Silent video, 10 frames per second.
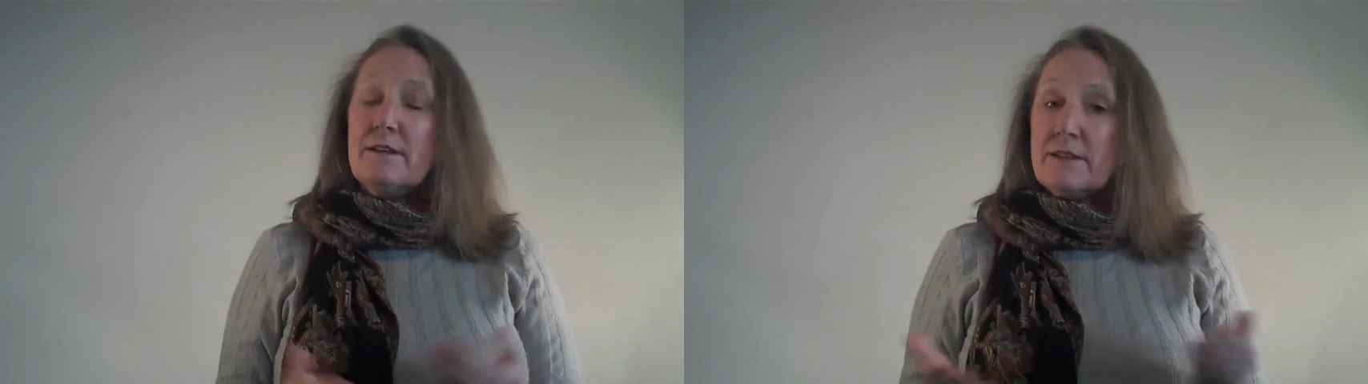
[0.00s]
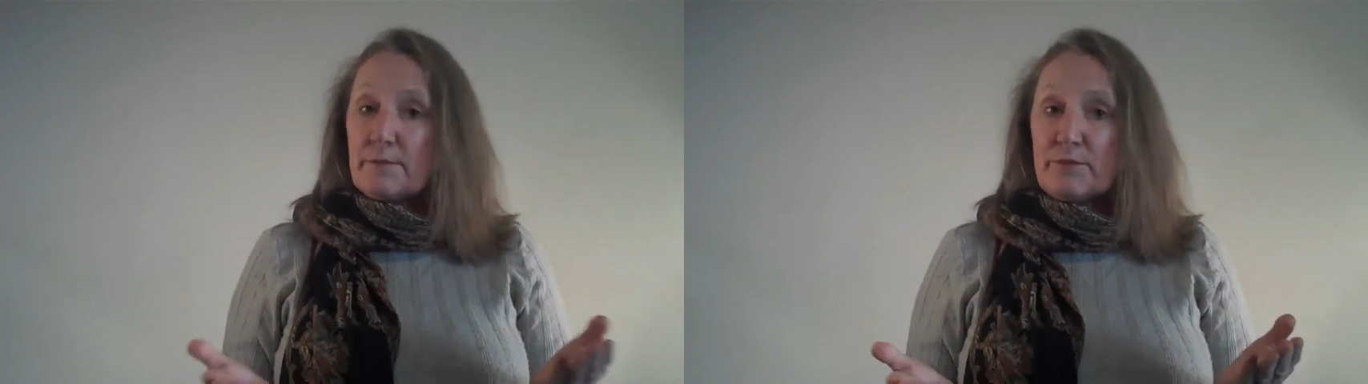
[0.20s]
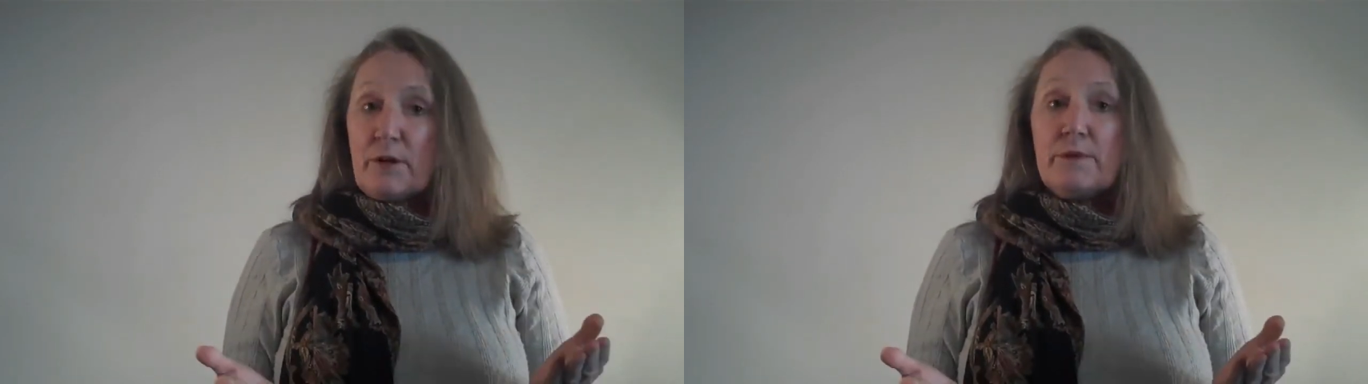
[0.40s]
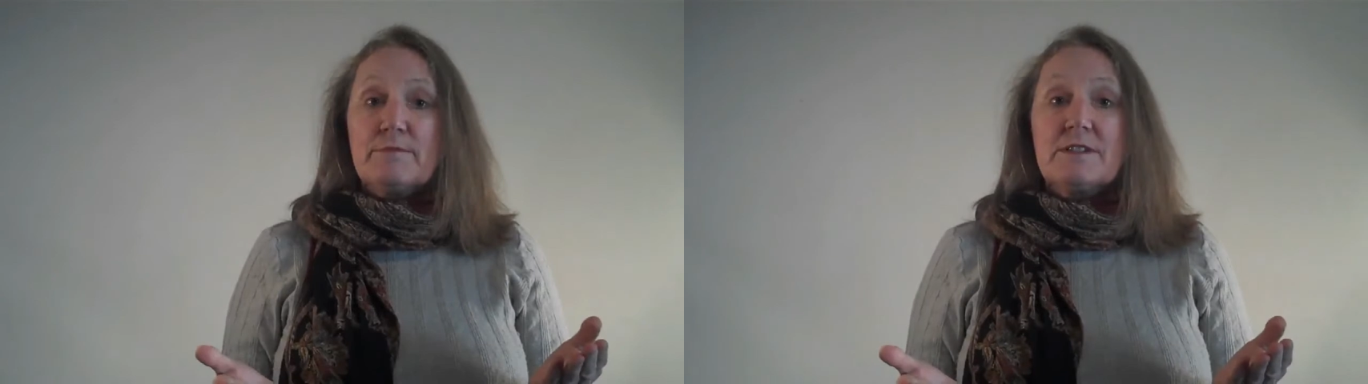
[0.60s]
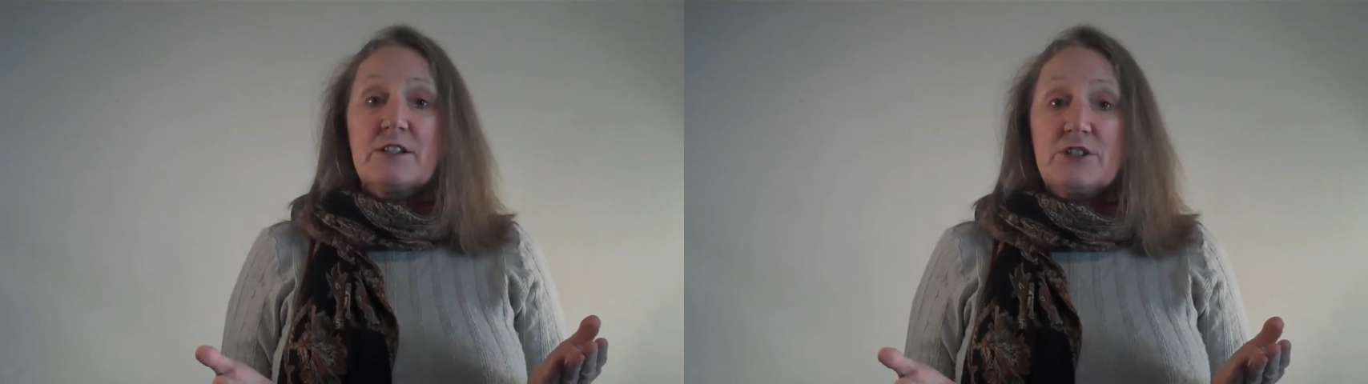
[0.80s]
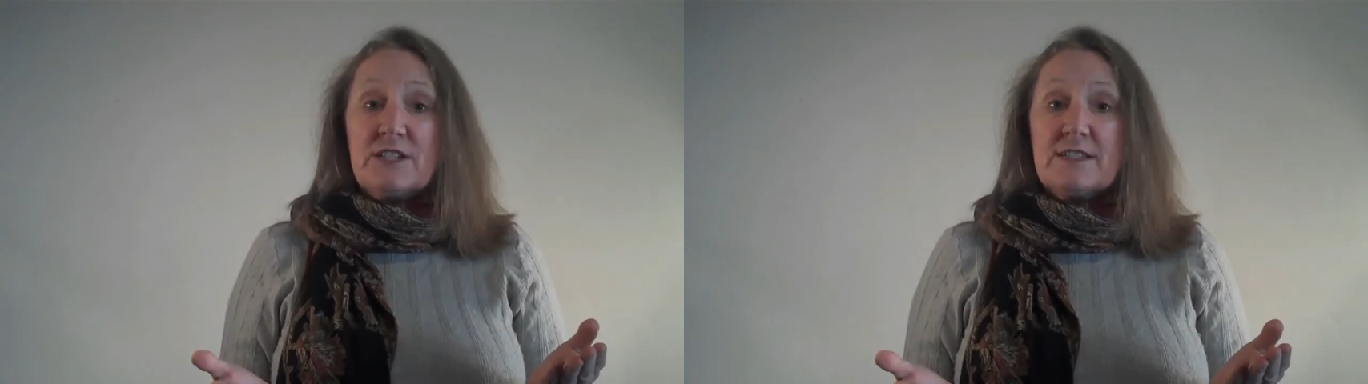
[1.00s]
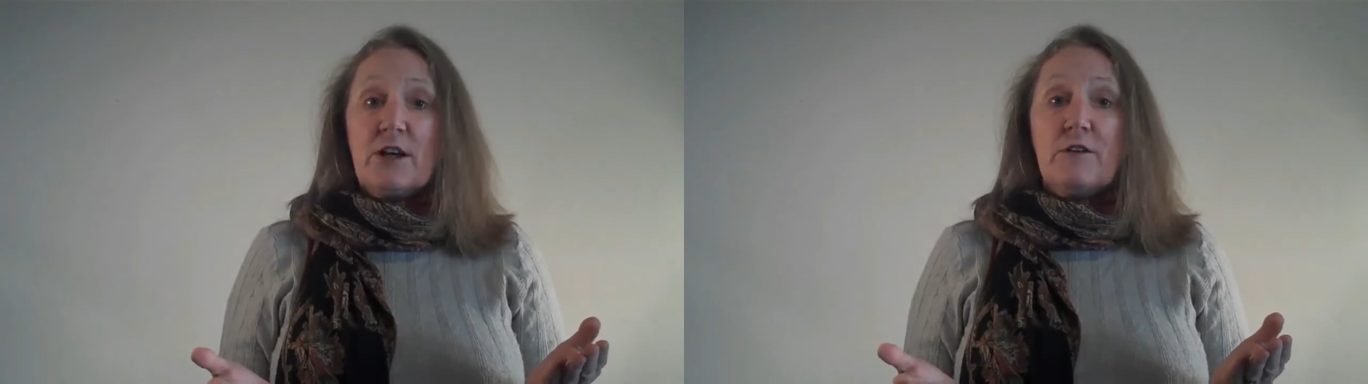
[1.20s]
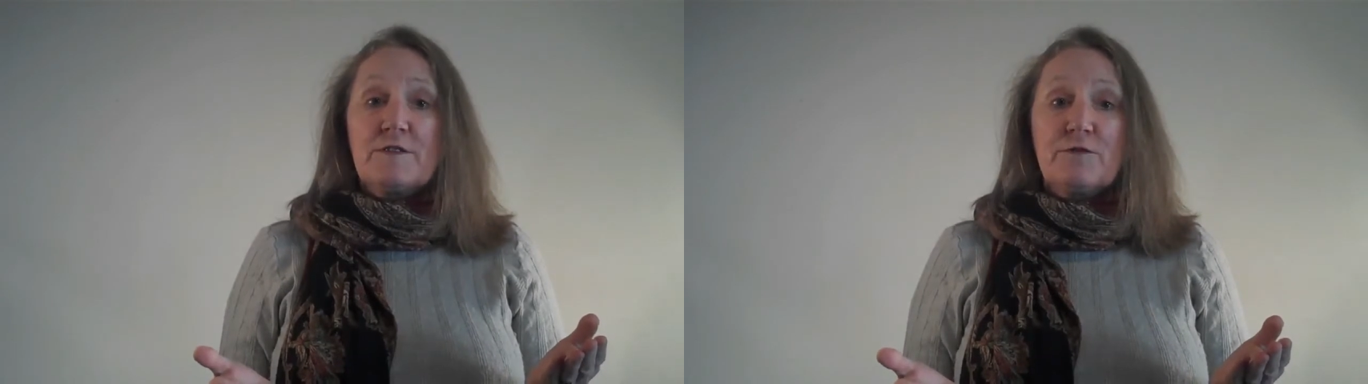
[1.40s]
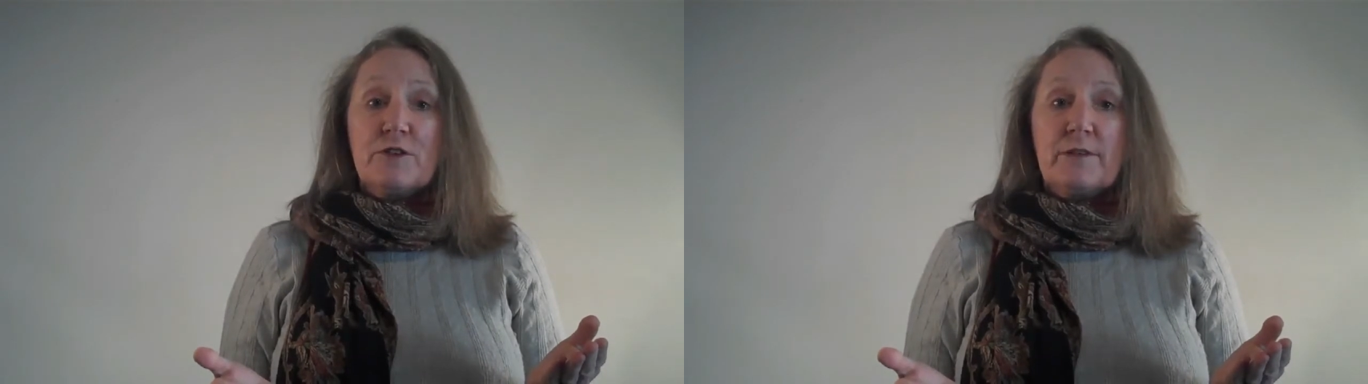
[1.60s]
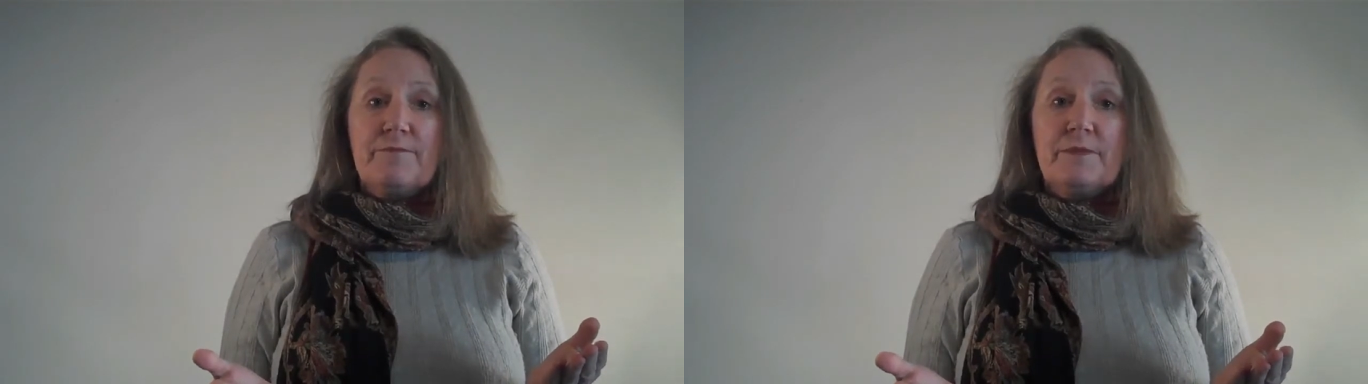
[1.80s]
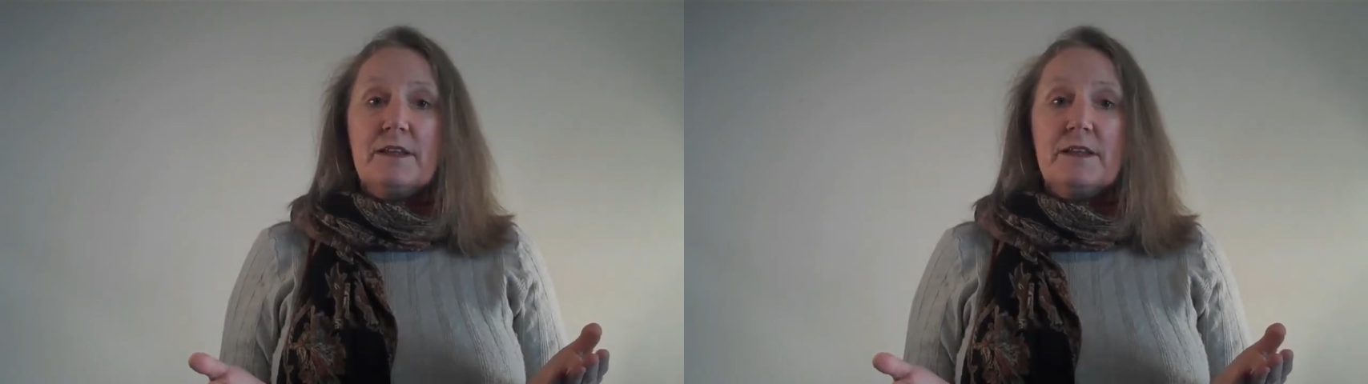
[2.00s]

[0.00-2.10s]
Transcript: The problems she solves for them.